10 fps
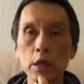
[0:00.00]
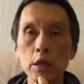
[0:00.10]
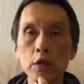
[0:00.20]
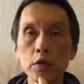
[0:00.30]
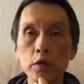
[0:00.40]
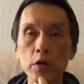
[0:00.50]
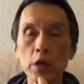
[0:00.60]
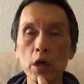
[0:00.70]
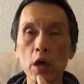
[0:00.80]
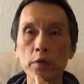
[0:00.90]

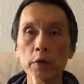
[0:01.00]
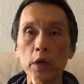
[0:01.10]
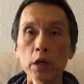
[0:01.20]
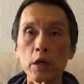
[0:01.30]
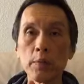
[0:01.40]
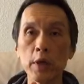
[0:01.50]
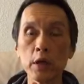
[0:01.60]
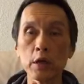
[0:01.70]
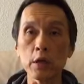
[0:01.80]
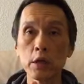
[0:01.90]
history of the
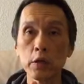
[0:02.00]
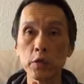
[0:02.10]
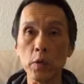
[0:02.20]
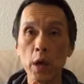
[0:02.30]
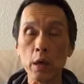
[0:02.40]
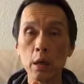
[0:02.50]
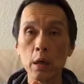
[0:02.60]
Os9,